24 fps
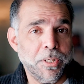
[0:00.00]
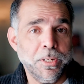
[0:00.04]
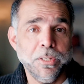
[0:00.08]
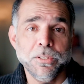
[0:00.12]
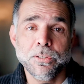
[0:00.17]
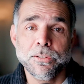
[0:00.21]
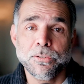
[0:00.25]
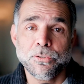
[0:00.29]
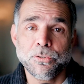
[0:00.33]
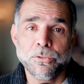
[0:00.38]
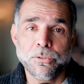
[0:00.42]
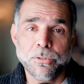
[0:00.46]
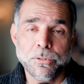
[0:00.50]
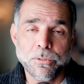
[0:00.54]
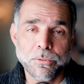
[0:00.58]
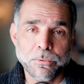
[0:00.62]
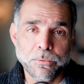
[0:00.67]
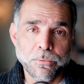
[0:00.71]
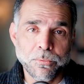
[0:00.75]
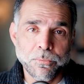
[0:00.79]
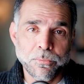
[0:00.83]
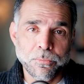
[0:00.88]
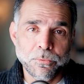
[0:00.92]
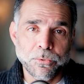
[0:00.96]
And that's
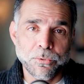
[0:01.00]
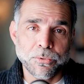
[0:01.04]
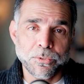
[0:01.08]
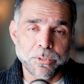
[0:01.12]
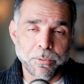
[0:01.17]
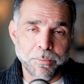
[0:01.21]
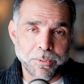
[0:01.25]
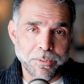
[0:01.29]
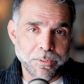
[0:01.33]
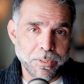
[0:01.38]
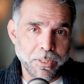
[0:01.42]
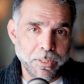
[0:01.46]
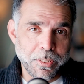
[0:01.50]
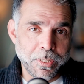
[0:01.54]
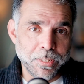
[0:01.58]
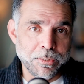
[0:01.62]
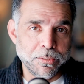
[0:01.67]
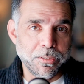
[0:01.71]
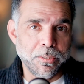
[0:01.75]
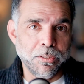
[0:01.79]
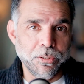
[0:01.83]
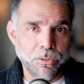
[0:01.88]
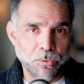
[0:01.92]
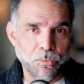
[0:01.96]
true to some extent,
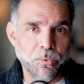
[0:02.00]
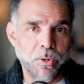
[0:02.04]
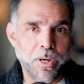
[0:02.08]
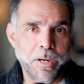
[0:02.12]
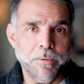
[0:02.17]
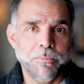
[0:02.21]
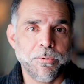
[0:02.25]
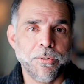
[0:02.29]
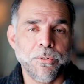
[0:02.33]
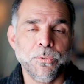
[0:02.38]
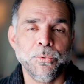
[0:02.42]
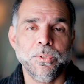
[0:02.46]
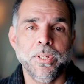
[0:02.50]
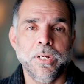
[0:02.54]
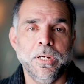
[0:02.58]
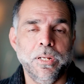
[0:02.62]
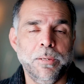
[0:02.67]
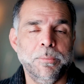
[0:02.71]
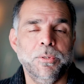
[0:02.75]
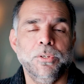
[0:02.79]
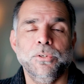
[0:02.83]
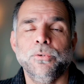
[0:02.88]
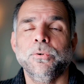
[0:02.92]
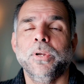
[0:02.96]
as in you have to do
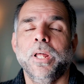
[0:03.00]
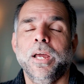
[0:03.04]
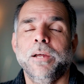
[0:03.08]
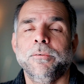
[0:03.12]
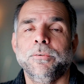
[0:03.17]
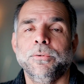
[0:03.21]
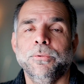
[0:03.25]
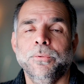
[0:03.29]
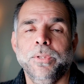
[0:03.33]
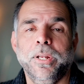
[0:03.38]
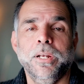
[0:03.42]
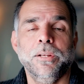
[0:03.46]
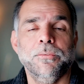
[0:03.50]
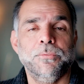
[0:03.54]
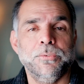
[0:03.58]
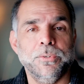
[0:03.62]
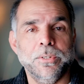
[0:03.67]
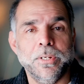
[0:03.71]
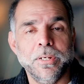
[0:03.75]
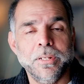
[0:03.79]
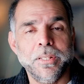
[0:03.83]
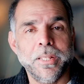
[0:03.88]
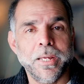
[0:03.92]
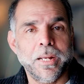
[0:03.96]
that. I mean, you don't have to do that. If you
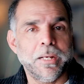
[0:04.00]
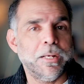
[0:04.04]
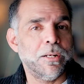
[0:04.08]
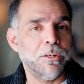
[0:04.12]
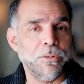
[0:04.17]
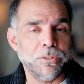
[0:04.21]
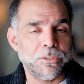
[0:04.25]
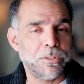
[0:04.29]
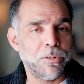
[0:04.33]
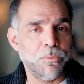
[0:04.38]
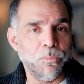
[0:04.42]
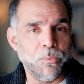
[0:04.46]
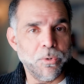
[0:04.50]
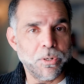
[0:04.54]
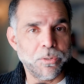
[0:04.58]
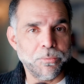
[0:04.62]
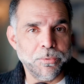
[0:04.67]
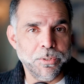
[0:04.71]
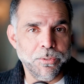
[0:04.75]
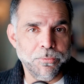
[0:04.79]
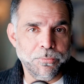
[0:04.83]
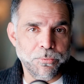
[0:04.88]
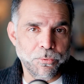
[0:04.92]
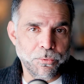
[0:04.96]
did that, it'll still work
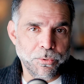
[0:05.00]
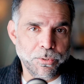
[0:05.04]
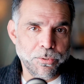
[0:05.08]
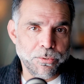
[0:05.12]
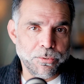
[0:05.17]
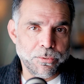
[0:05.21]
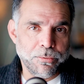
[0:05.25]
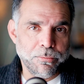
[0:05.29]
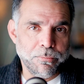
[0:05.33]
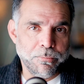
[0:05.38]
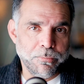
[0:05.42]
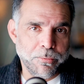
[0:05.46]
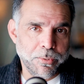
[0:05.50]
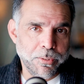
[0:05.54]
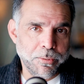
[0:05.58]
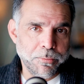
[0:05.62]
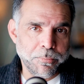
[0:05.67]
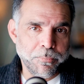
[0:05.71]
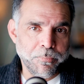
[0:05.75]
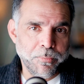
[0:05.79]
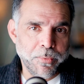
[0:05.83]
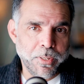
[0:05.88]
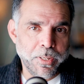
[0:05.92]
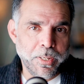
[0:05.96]
with the for each, right?
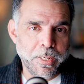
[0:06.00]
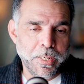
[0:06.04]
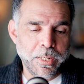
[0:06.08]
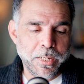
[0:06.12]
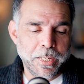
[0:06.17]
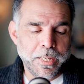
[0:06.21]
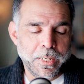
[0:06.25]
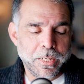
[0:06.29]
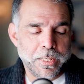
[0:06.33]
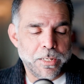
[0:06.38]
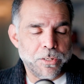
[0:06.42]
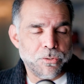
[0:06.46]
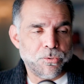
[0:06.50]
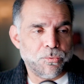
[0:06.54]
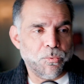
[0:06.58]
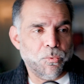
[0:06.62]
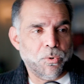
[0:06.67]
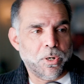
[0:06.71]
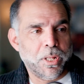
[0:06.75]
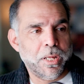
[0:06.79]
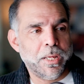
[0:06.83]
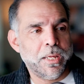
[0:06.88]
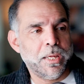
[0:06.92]
So what I